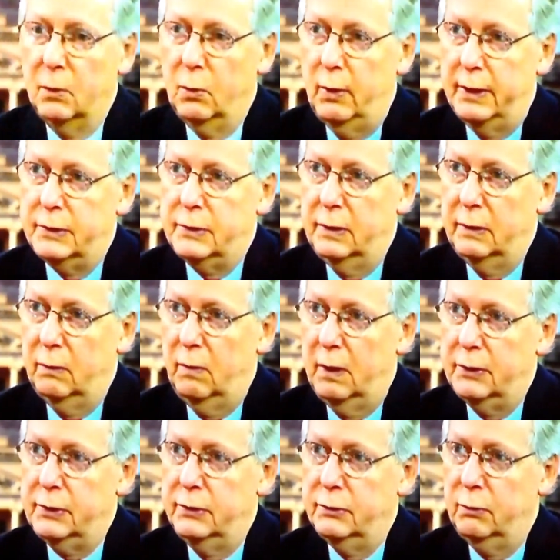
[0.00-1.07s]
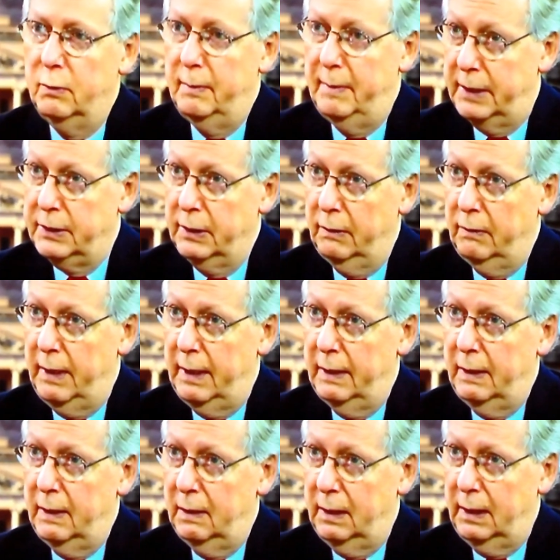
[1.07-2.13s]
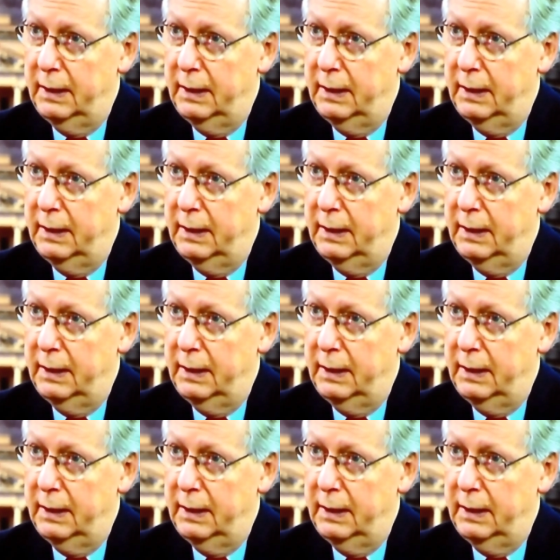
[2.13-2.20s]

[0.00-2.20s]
no question the Russians were messing around our